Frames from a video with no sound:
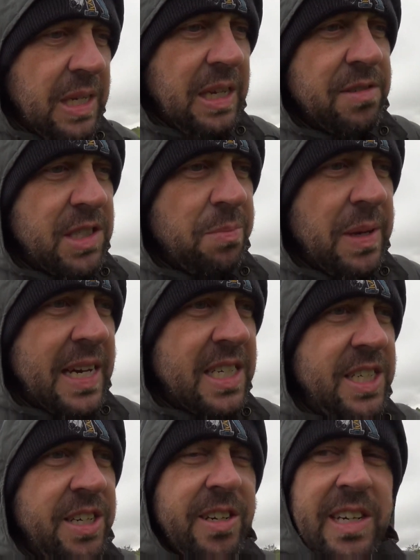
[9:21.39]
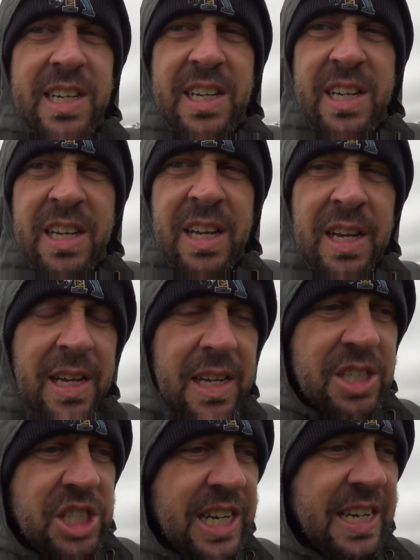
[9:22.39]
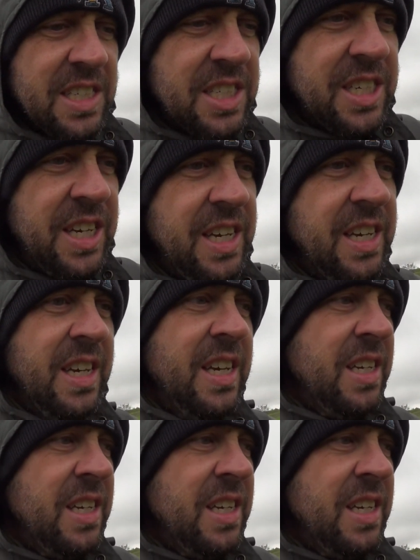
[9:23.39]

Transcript: gives the bacteria a chance